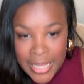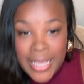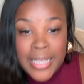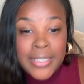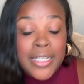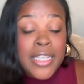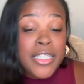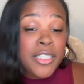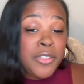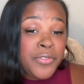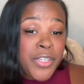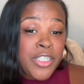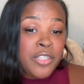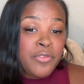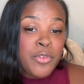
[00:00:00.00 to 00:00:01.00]
It's easy to
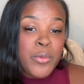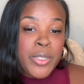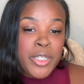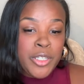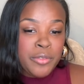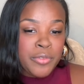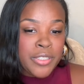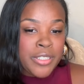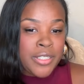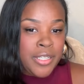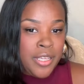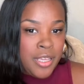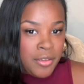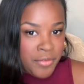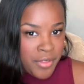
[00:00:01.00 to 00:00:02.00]
fix if you're willing to
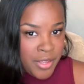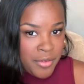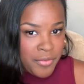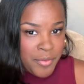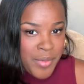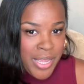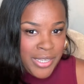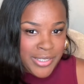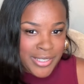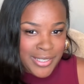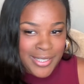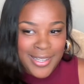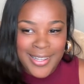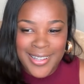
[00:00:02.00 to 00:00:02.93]
receive the information.